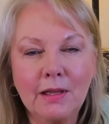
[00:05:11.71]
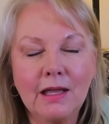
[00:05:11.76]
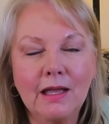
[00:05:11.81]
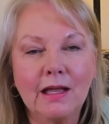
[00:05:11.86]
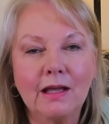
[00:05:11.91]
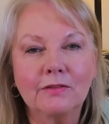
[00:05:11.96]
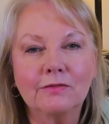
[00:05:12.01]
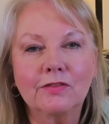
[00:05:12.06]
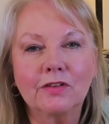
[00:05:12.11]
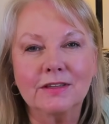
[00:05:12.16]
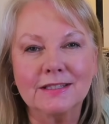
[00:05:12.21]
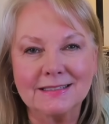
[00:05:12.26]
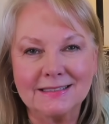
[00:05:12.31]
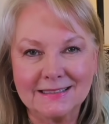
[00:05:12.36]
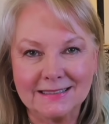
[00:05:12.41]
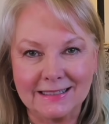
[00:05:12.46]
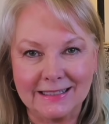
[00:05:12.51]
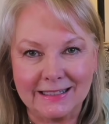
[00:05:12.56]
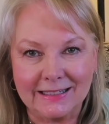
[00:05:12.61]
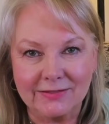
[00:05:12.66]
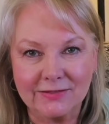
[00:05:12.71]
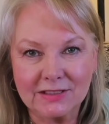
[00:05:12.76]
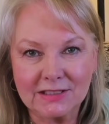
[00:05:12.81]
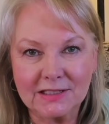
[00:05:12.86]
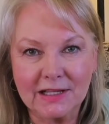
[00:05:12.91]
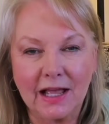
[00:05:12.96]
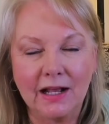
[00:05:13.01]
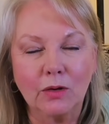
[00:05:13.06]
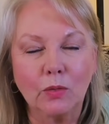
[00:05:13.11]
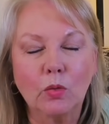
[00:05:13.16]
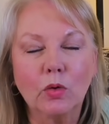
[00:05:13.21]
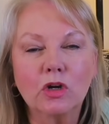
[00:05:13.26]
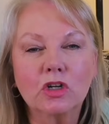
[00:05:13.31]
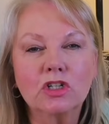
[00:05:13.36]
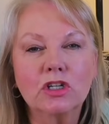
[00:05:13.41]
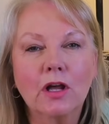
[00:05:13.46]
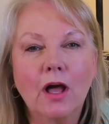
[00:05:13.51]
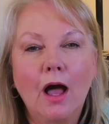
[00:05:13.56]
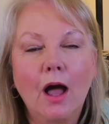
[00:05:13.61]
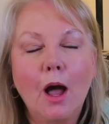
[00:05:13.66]
and for the sleeves, and it
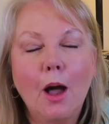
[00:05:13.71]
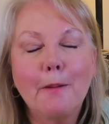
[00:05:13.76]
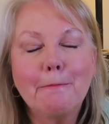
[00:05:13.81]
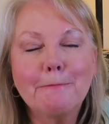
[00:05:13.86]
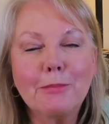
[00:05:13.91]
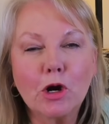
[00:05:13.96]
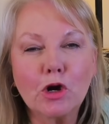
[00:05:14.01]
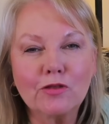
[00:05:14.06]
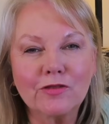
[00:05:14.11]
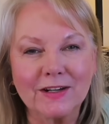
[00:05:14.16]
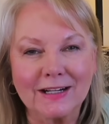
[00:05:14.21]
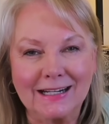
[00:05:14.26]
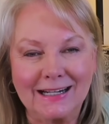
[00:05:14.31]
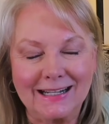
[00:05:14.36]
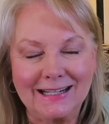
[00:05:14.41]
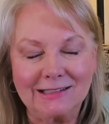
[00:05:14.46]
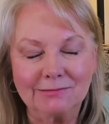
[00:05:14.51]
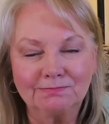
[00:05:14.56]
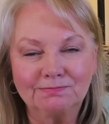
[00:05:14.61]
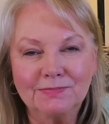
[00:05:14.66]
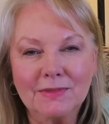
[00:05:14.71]
worked perfectly.